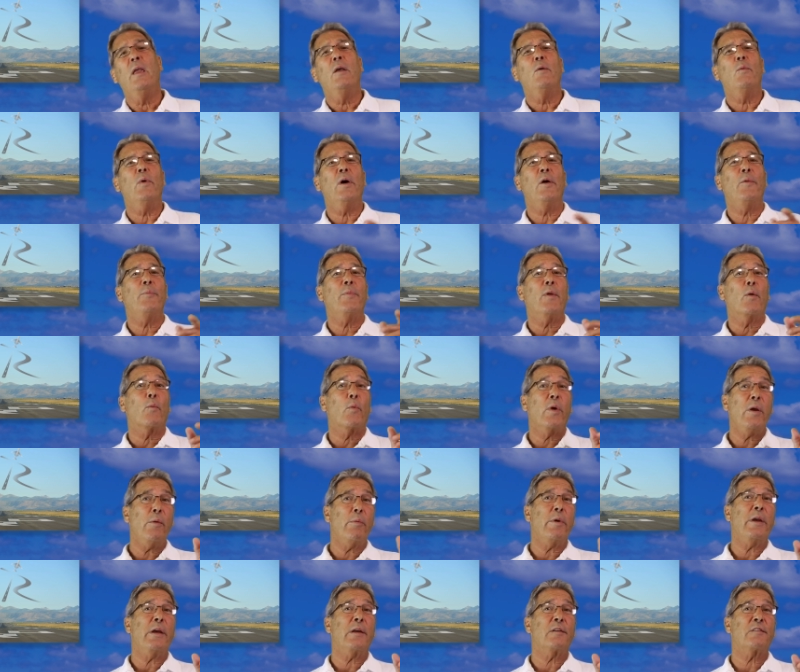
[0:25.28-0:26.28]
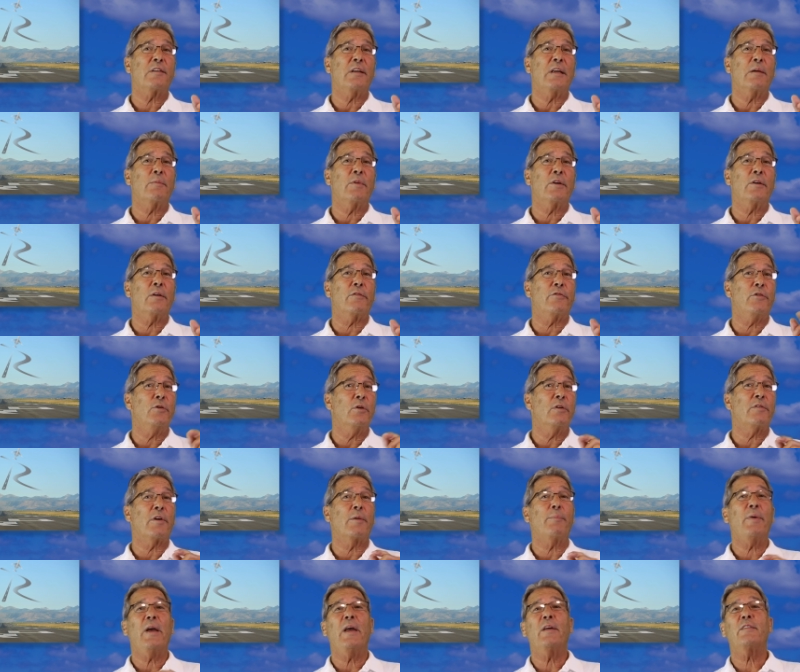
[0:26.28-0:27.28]
Well, we re-examined a few of
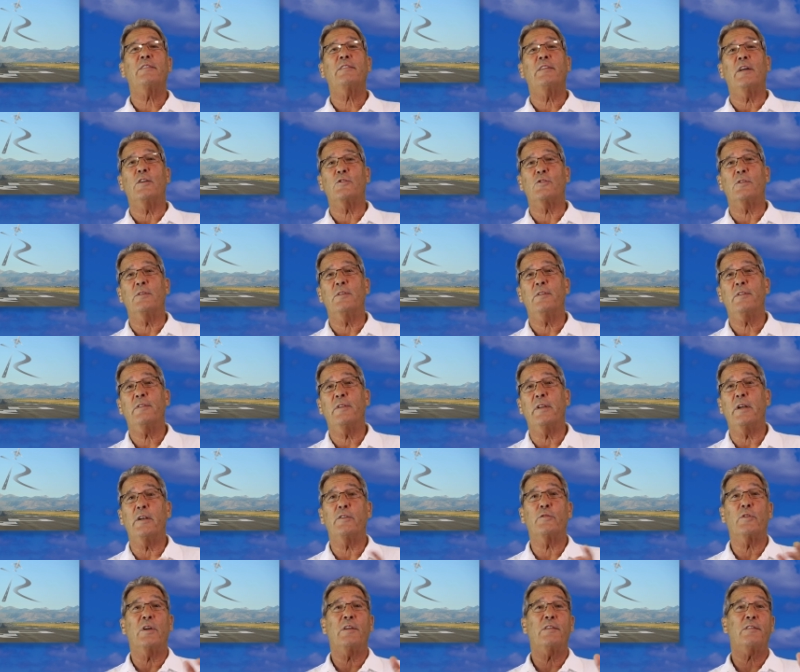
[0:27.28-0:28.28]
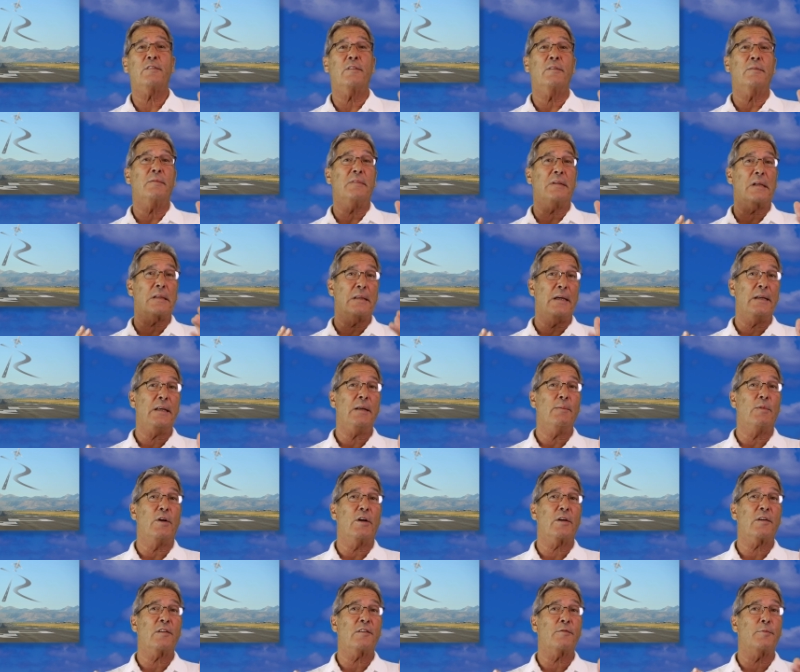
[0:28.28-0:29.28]
our past sessions that addressed declining
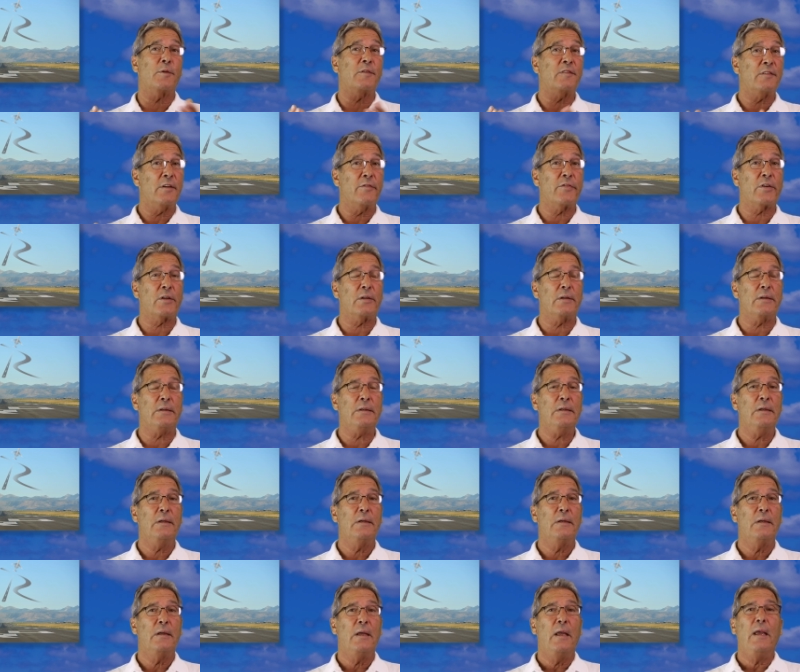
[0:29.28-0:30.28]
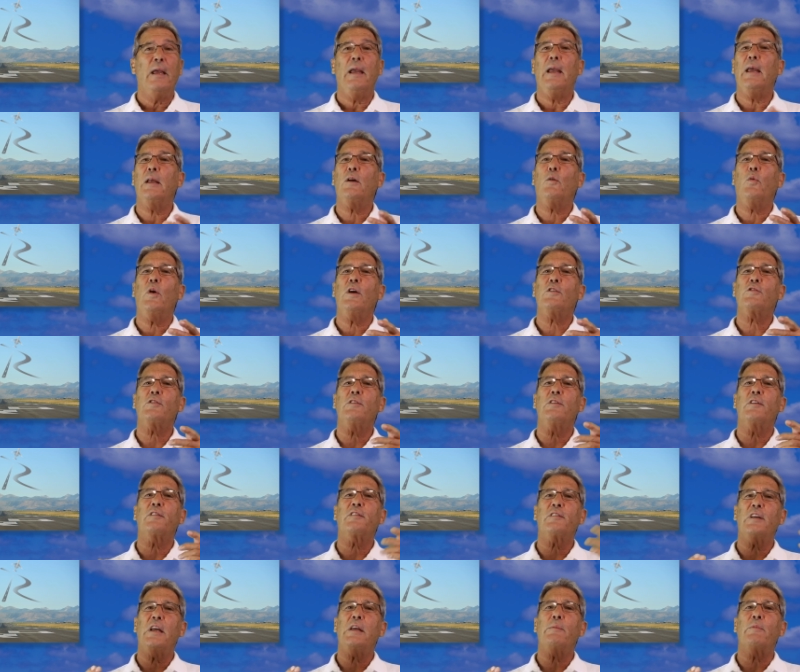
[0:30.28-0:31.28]
markets specifically and questioned the
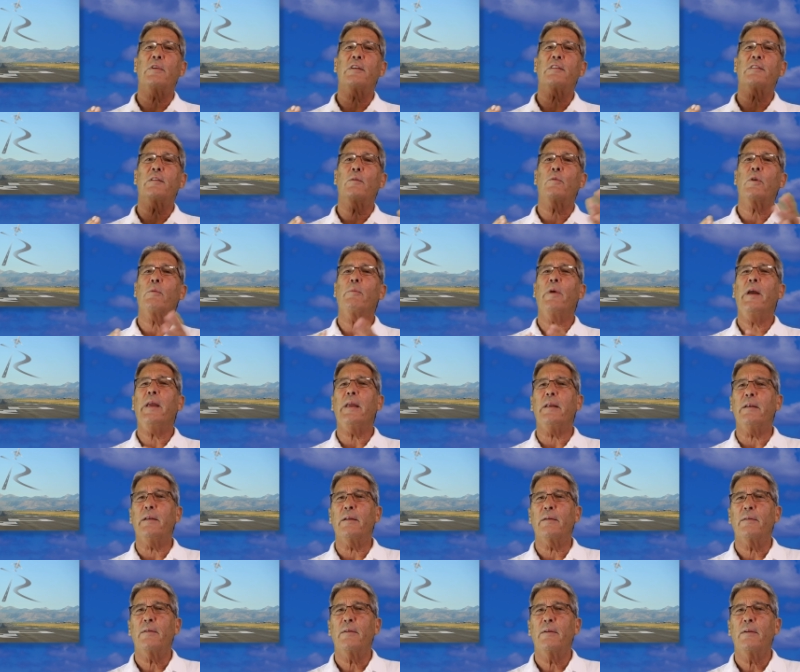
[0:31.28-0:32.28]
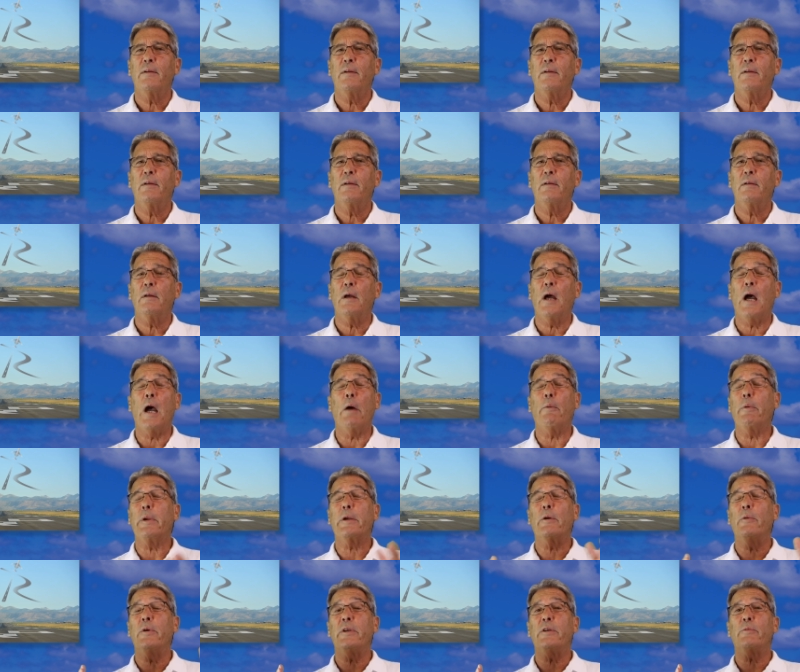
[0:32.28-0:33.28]
statements that were made. Are we
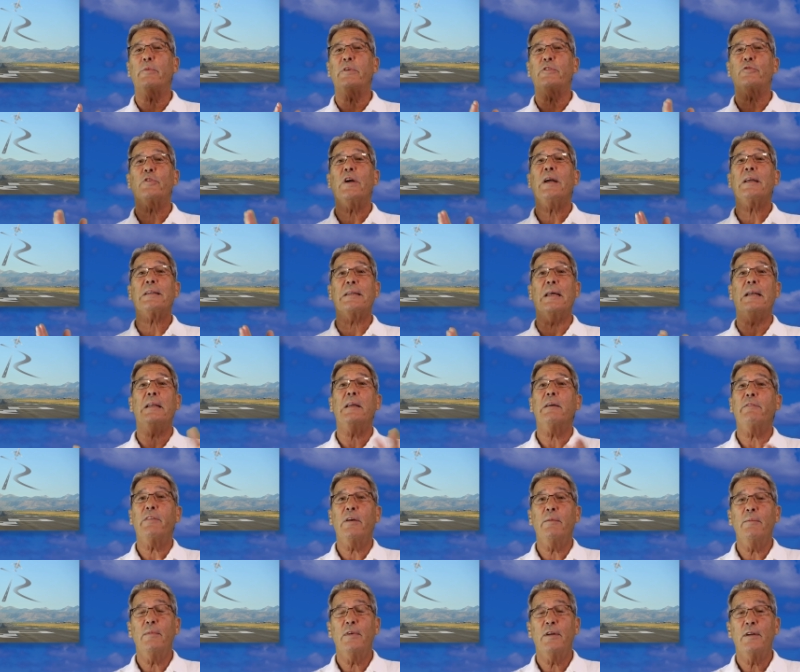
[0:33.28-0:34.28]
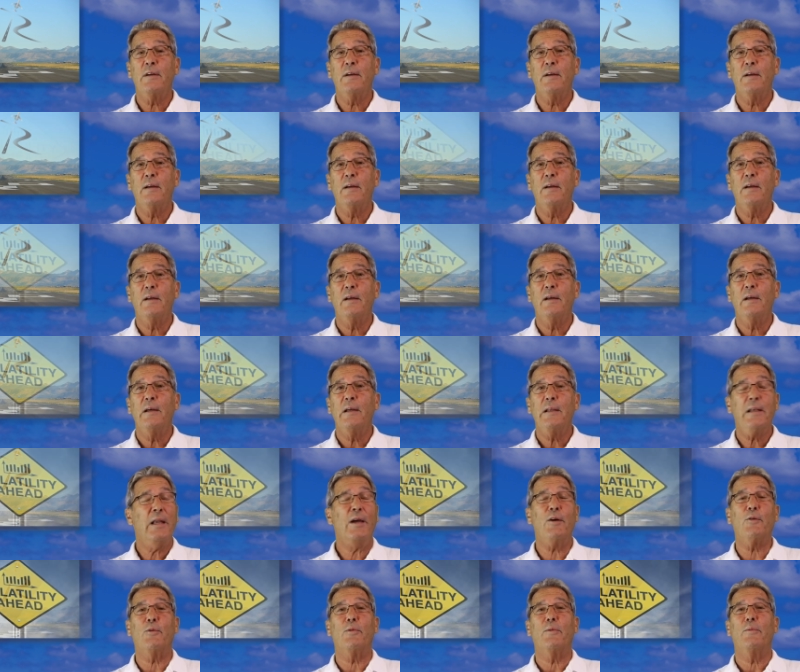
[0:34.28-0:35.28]
going to retract any of them?
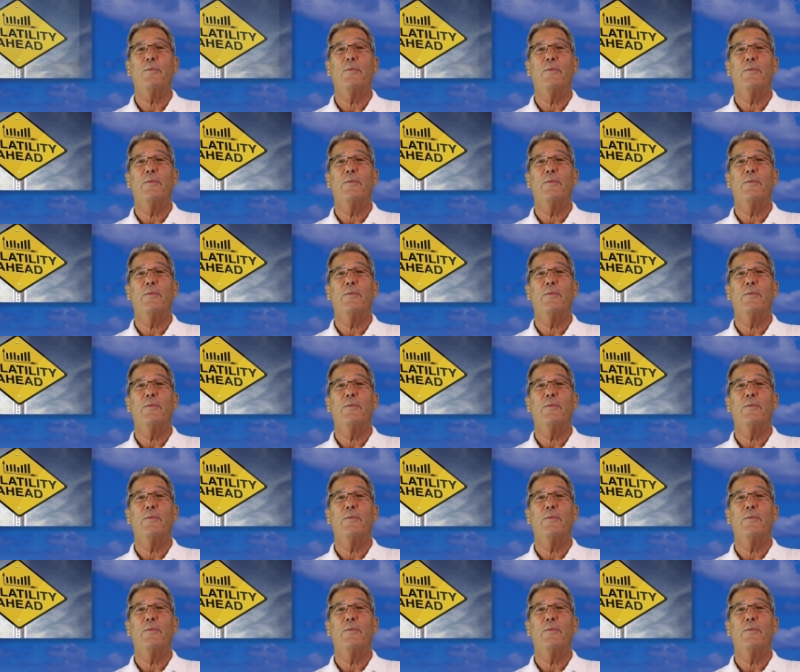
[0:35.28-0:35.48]
No.